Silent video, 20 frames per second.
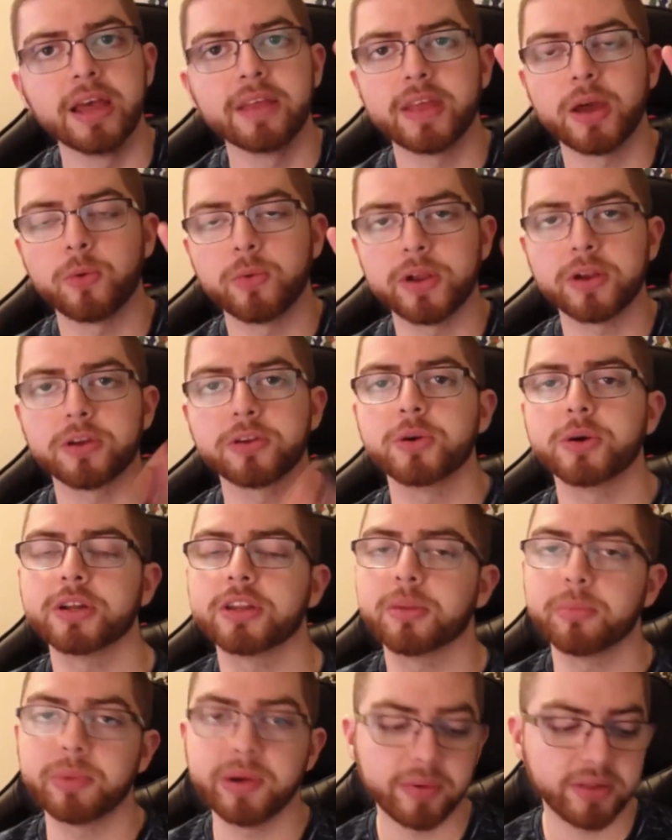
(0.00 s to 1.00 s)
that we are doing
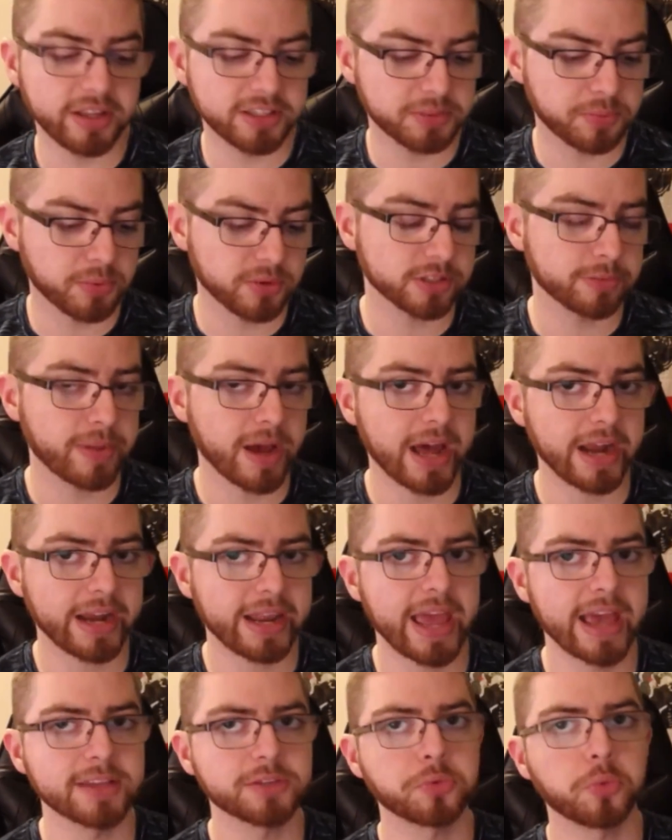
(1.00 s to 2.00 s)
on the Bubble Let Sports
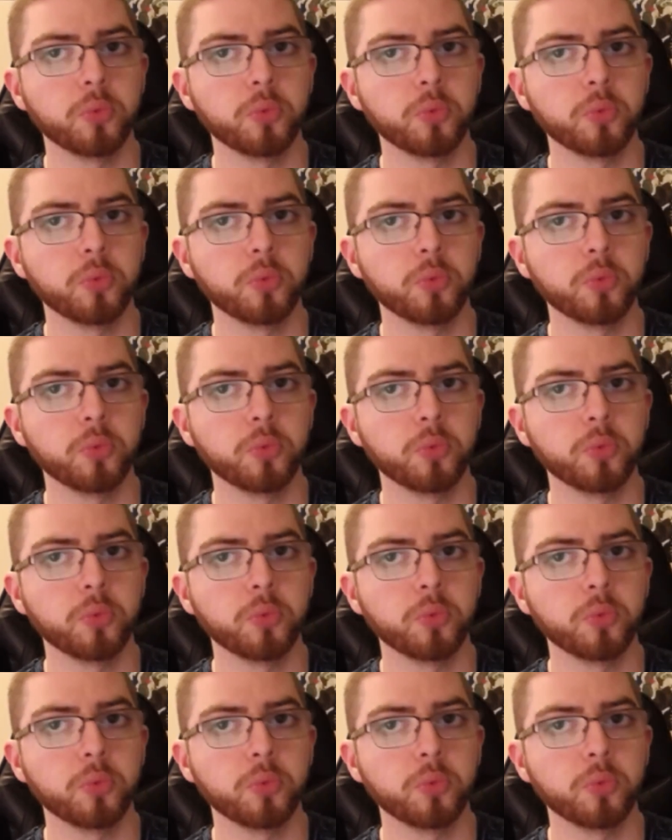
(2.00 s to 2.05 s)
podcast